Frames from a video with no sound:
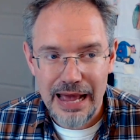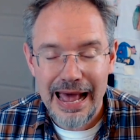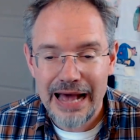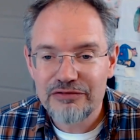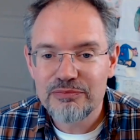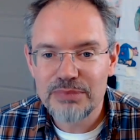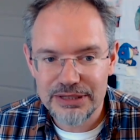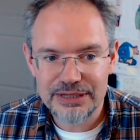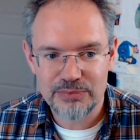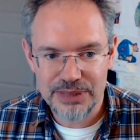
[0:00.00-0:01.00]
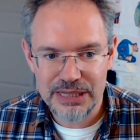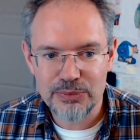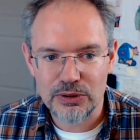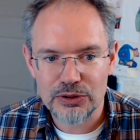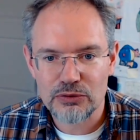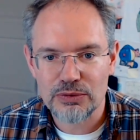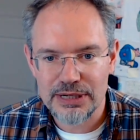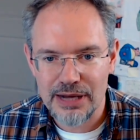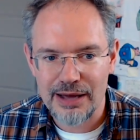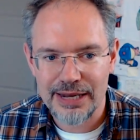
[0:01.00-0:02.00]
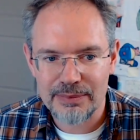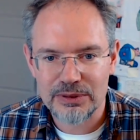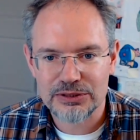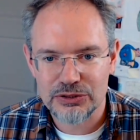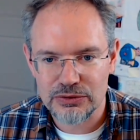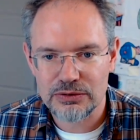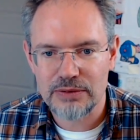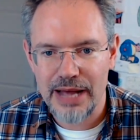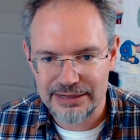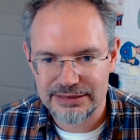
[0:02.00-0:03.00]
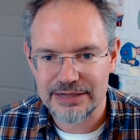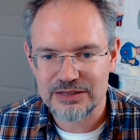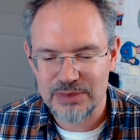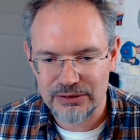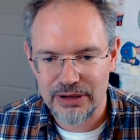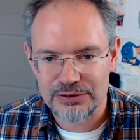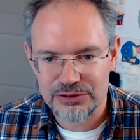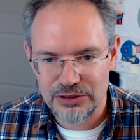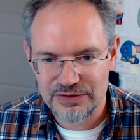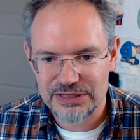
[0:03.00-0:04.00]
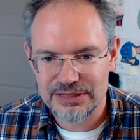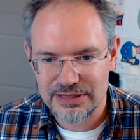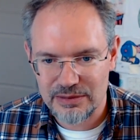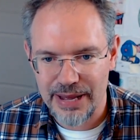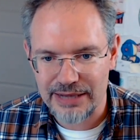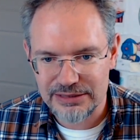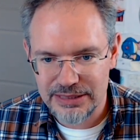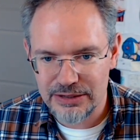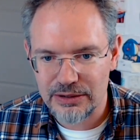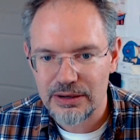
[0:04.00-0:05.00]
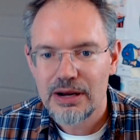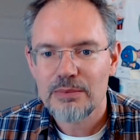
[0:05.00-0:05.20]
500,000 people who were not able to access mental health services in the past year,